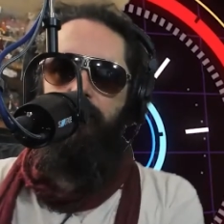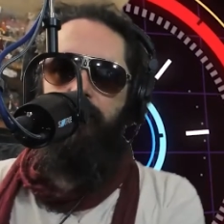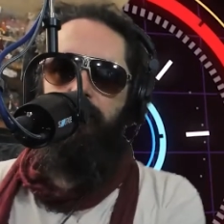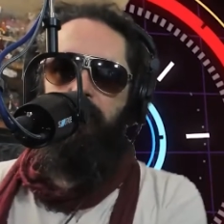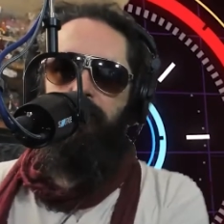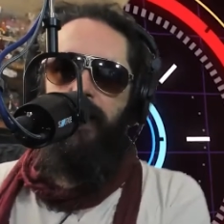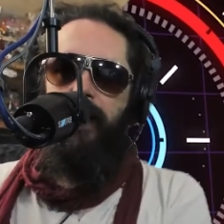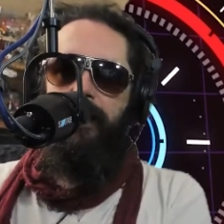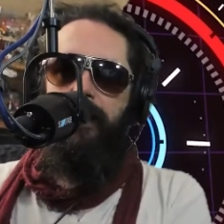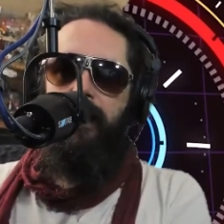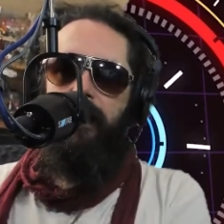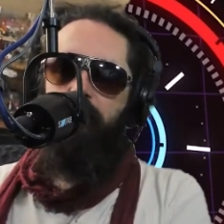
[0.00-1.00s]
to
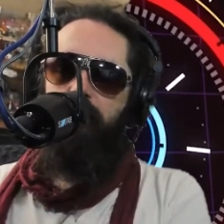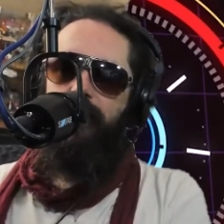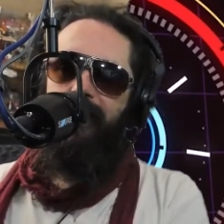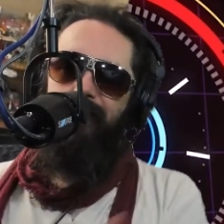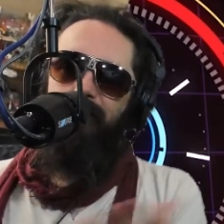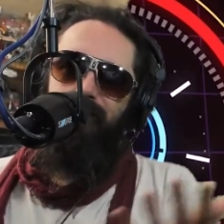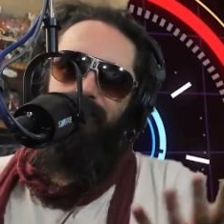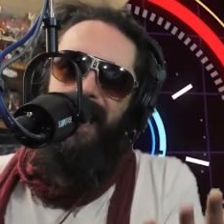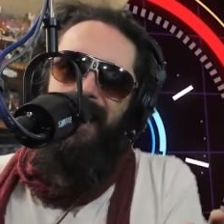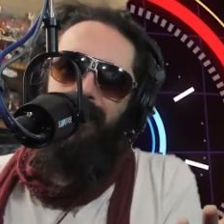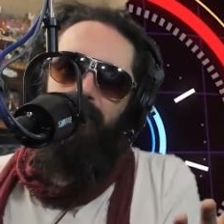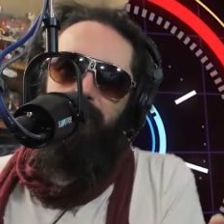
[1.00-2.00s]
provide names that
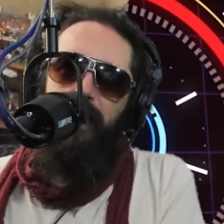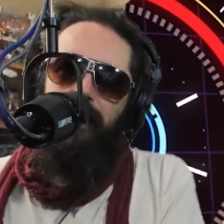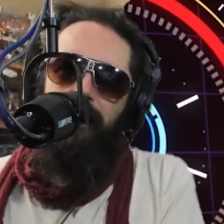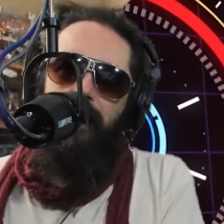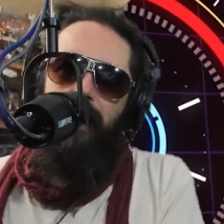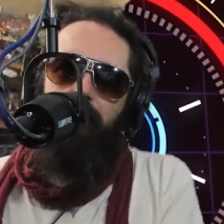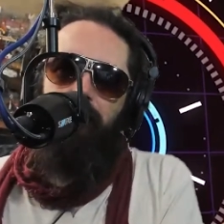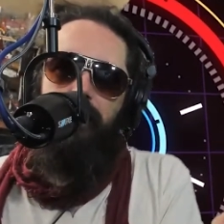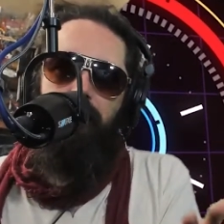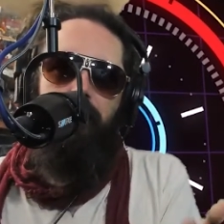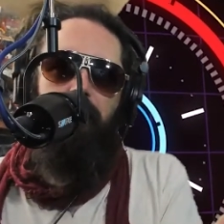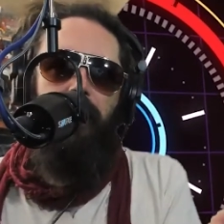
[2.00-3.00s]
may or may not be
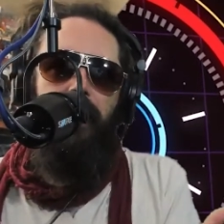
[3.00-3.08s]
the people I